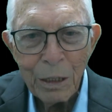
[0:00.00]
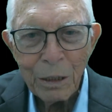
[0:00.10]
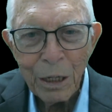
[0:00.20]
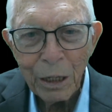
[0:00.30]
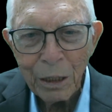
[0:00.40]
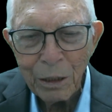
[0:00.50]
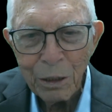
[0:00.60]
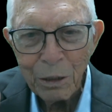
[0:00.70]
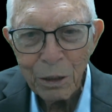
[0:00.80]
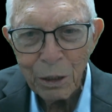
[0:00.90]
second
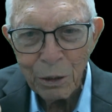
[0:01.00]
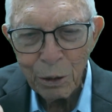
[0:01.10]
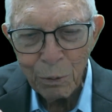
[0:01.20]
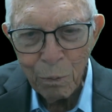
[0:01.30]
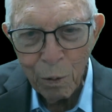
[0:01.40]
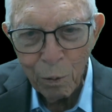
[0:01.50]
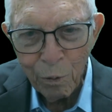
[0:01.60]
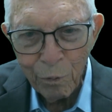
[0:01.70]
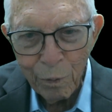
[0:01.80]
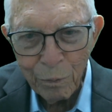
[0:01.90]
deciduous
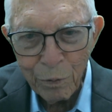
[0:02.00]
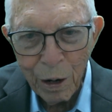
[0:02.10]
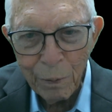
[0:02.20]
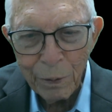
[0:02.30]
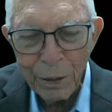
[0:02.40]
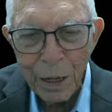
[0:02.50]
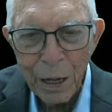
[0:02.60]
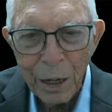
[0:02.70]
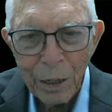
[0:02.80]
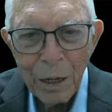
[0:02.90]
molar from dropping
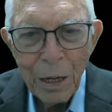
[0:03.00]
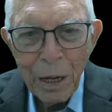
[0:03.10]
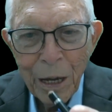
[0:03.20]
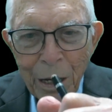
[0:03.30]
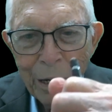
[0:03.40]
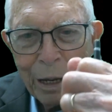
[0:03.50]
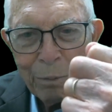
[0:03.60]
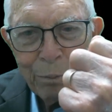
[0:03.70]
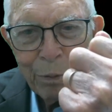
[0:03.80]
down, and that